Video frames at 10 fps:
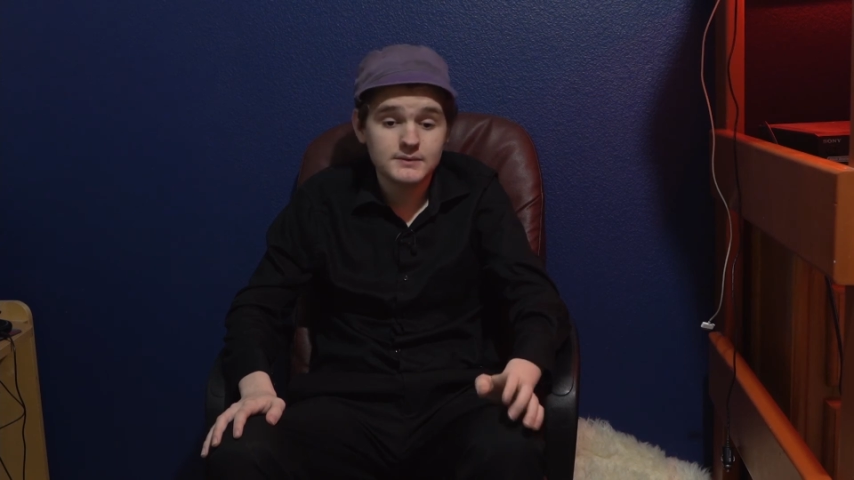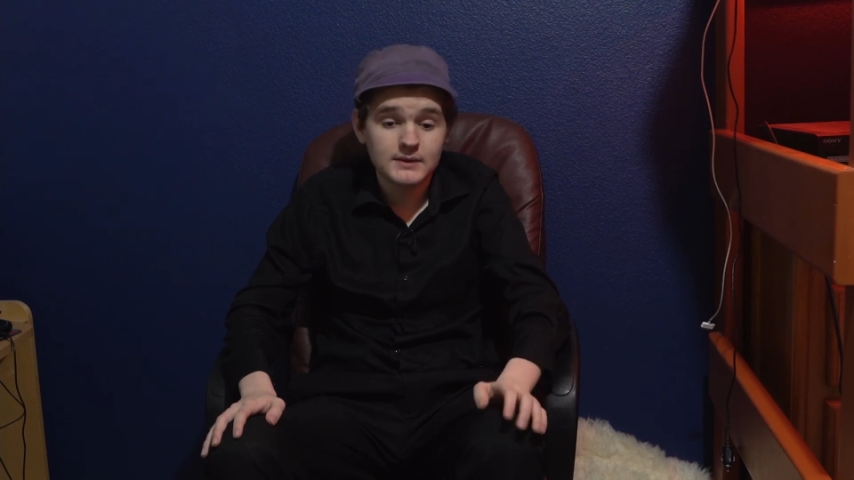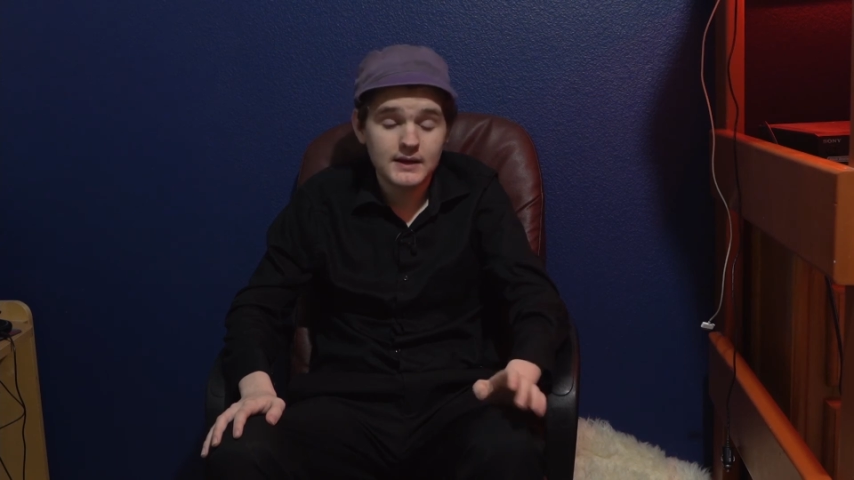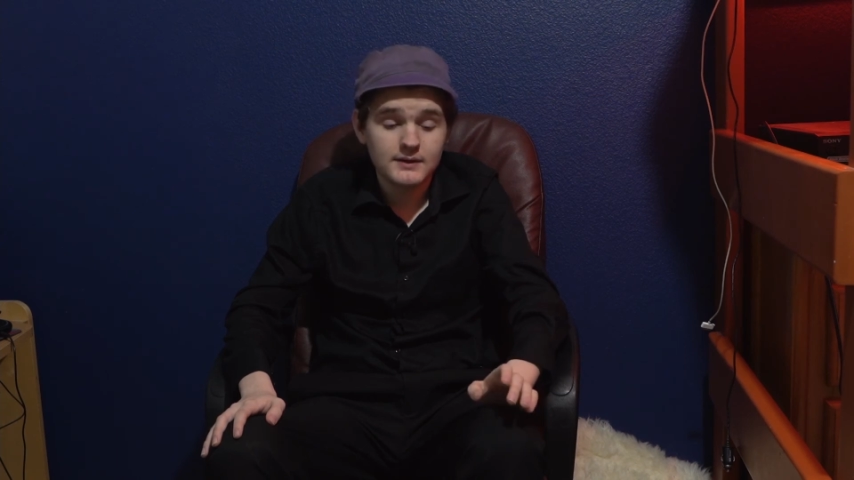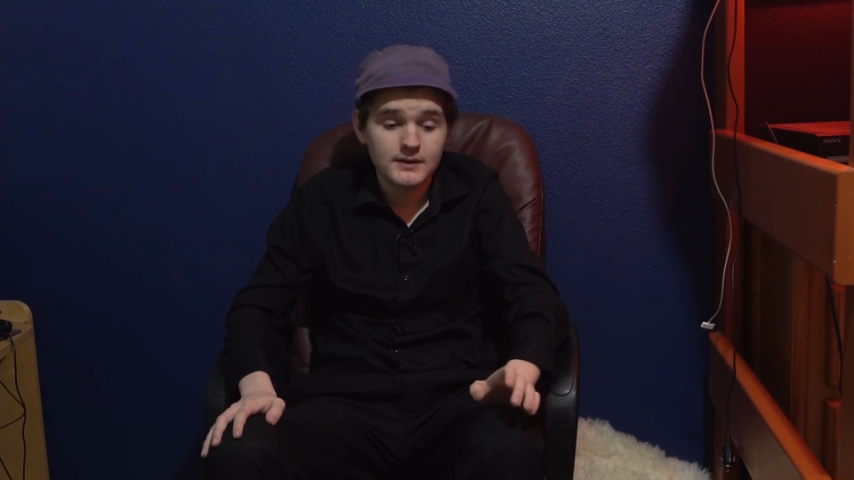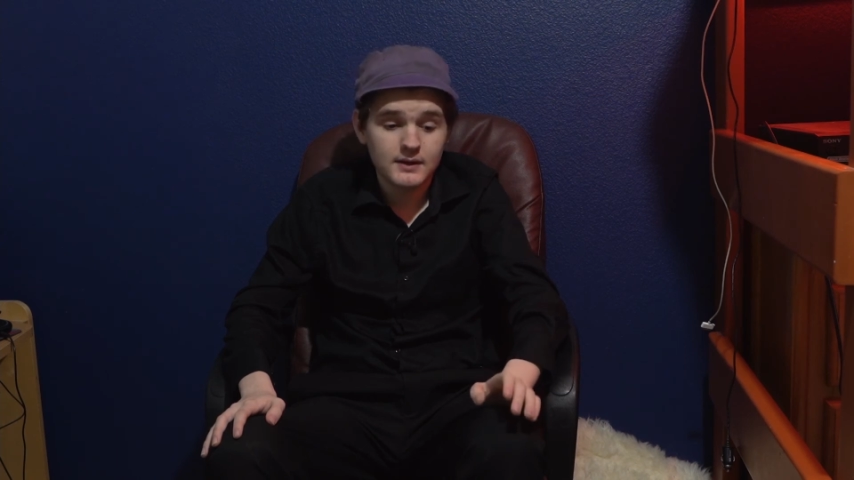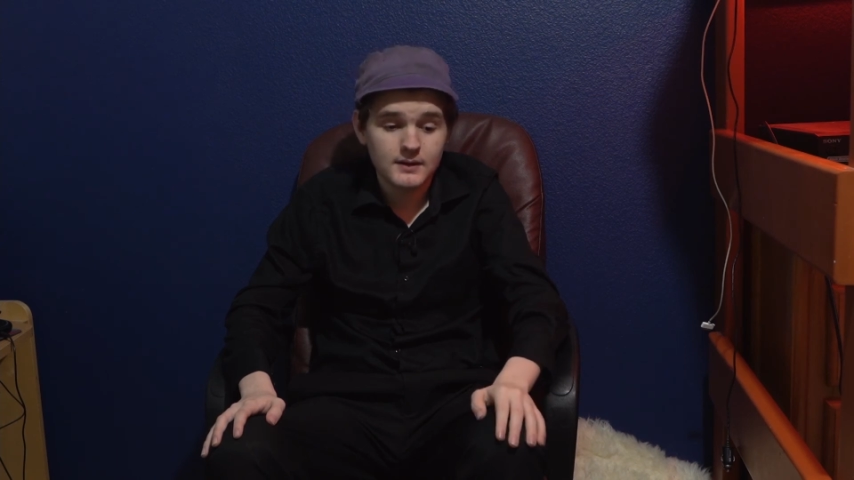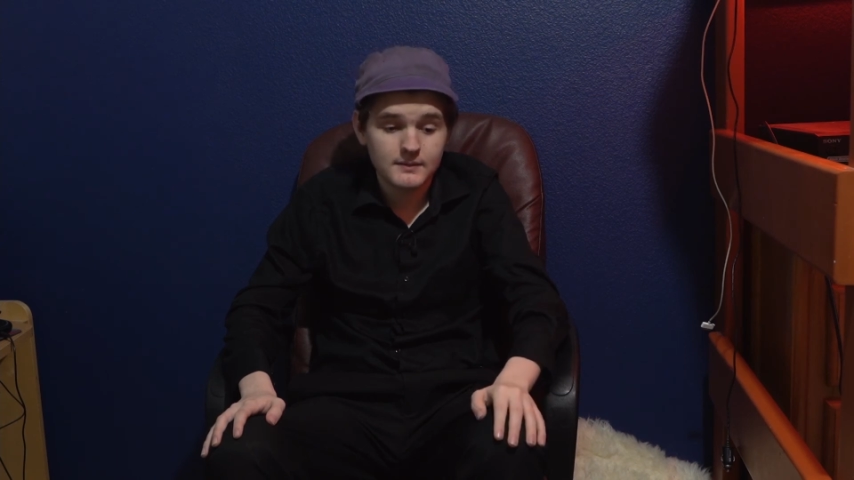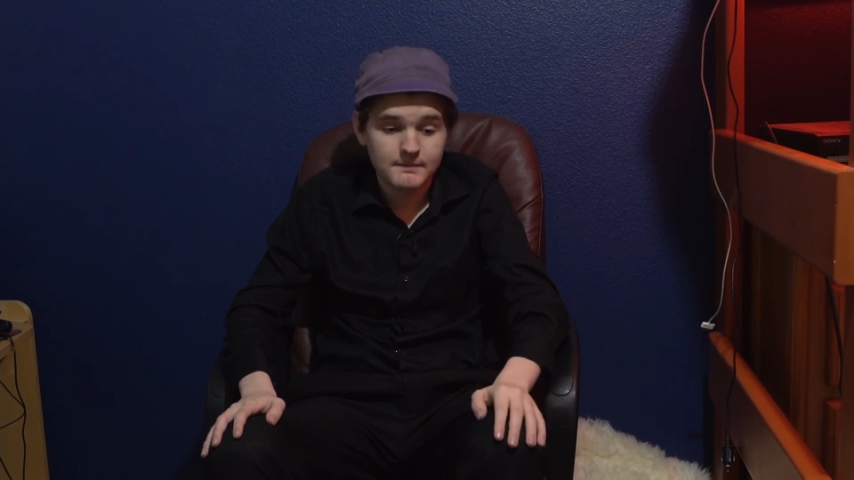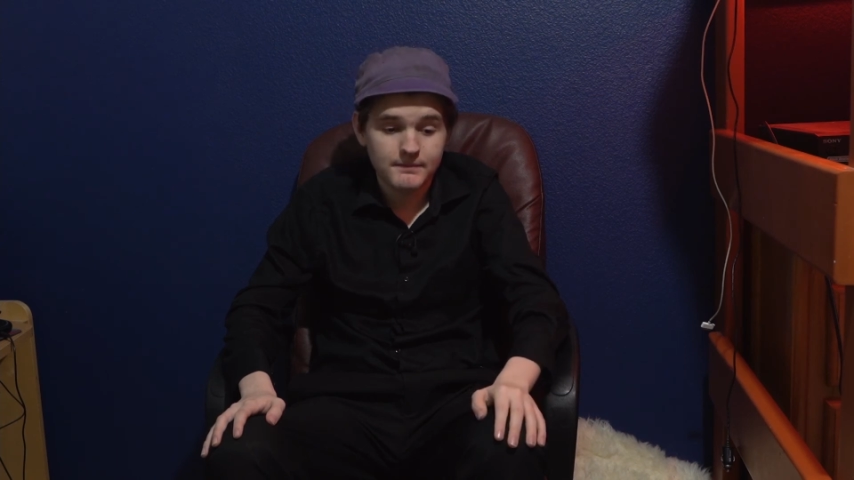That's
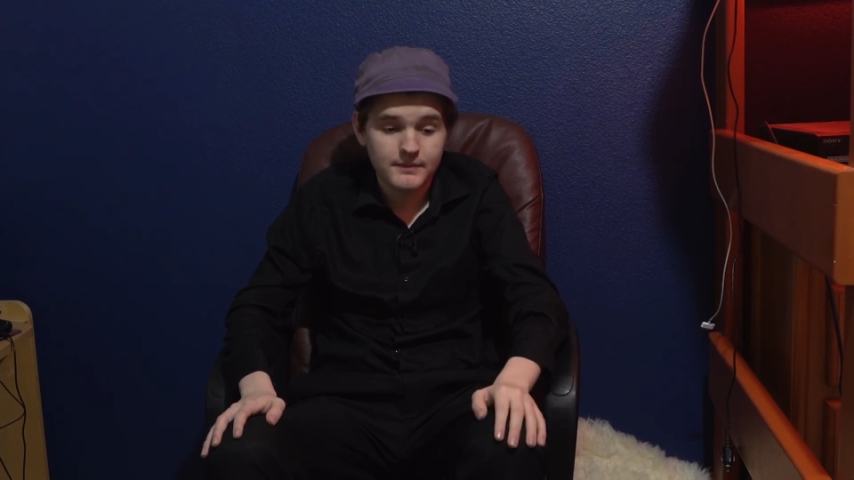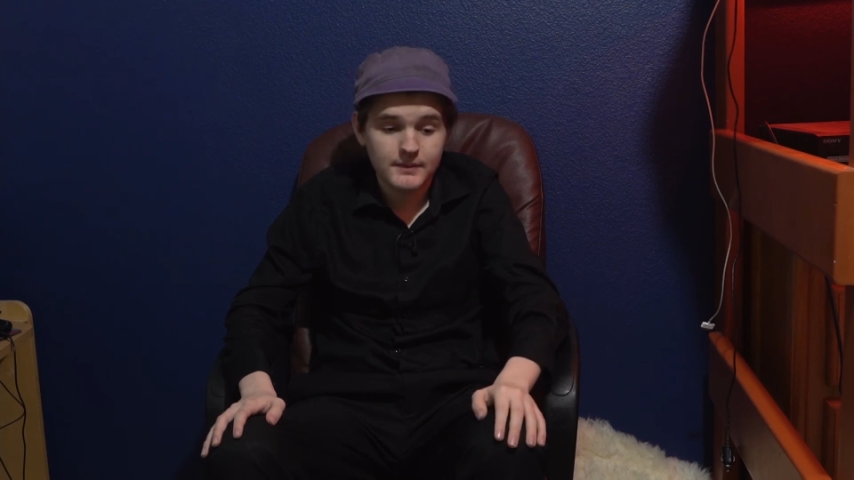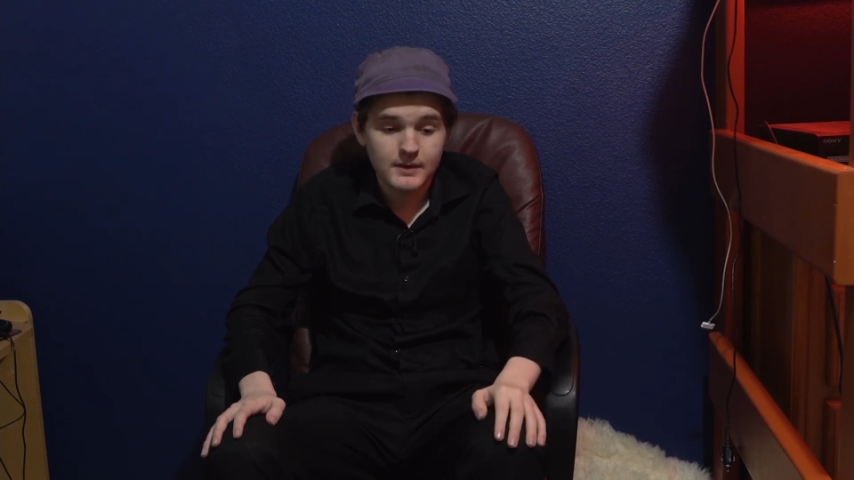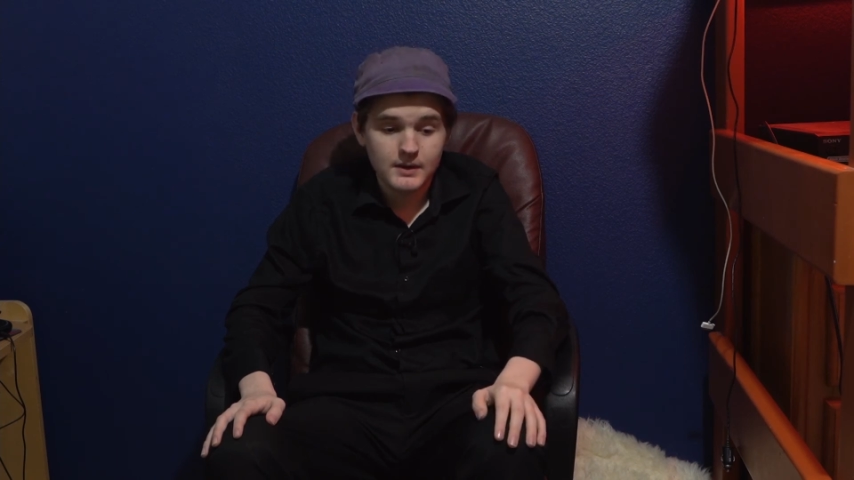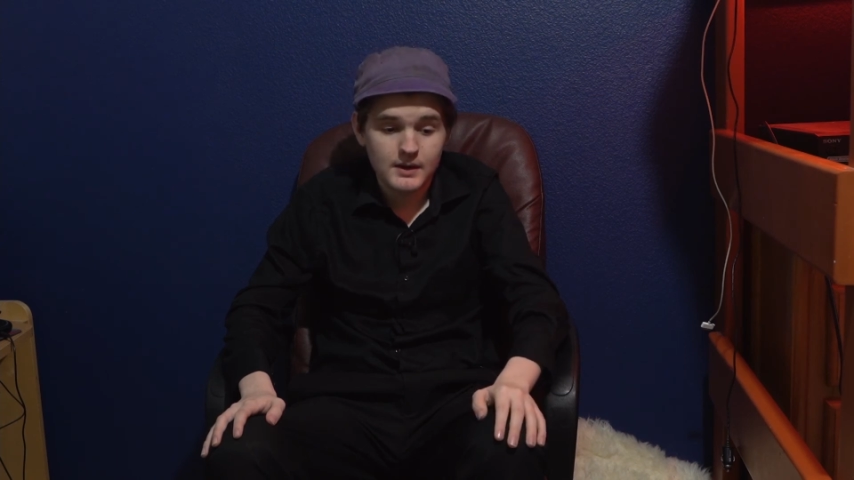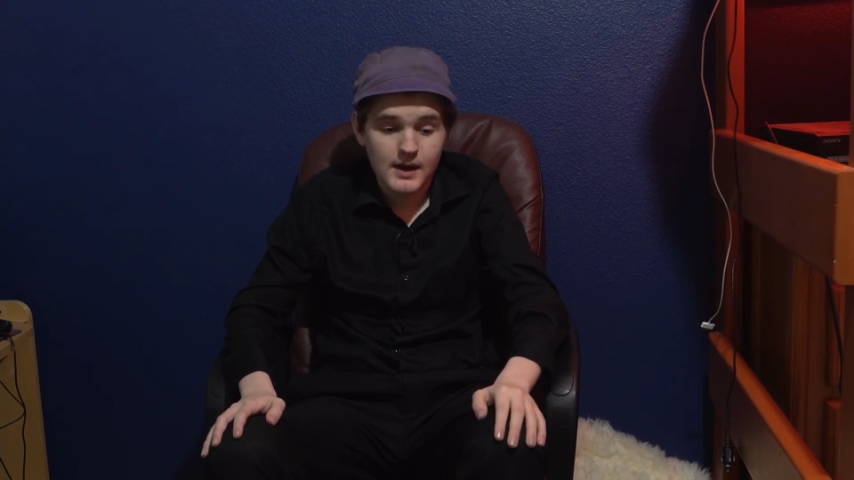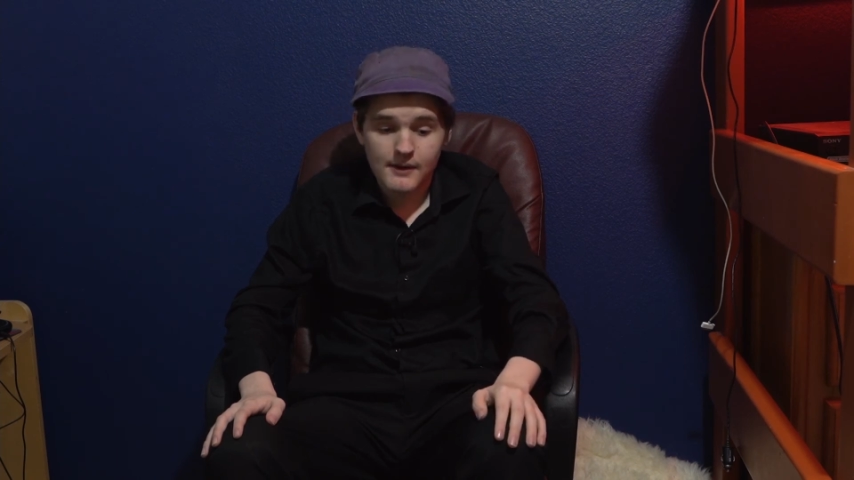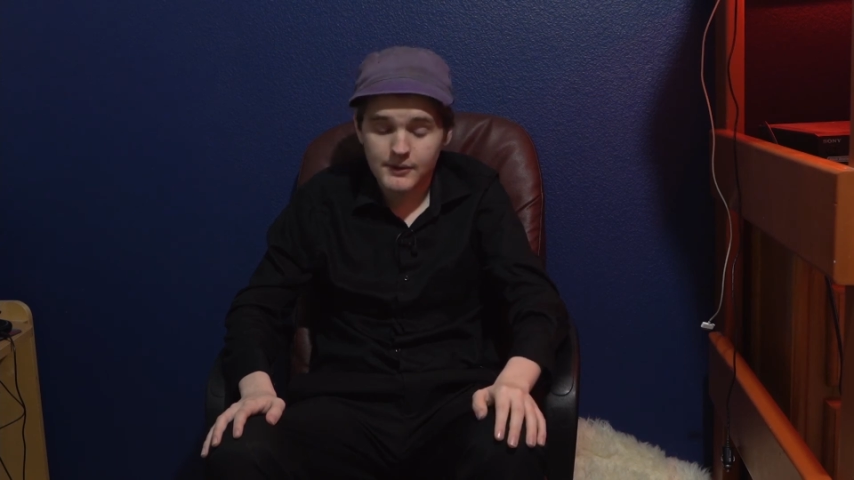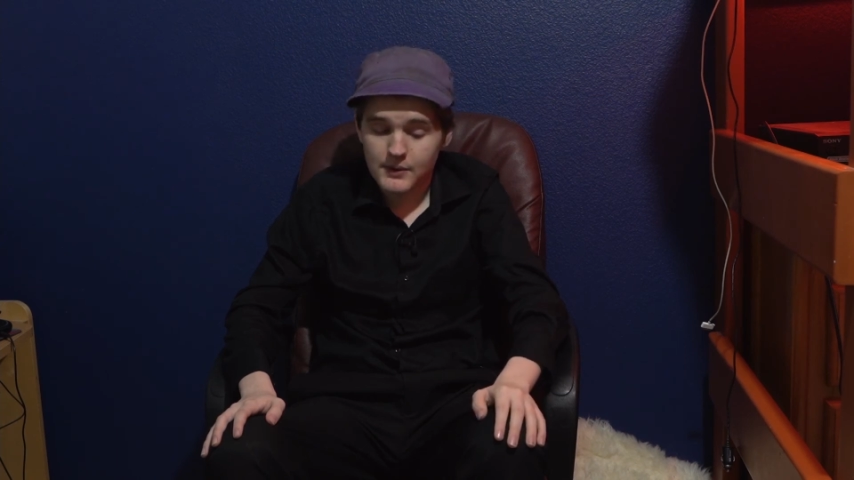every